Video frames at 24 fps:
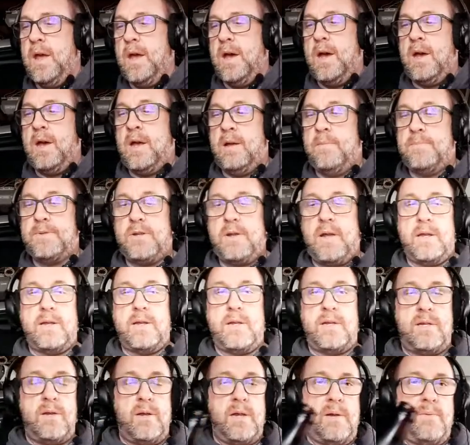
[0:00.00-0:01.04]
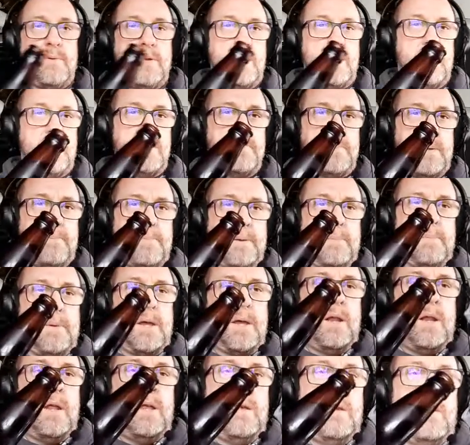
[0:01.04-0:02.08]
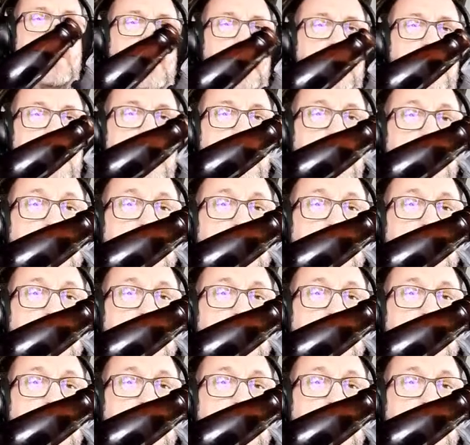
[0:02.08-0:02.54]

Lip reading: So anyways, here's my pumpkin ale.